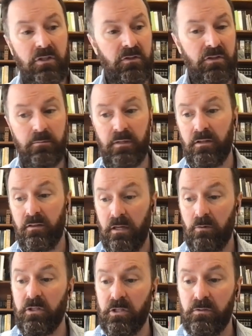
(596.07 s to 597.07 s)
It used to be that
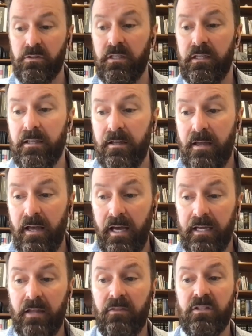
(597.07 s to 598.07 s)
they were using,
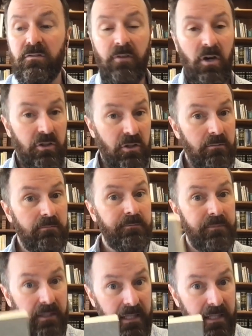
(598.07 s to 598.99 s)
again, this volume,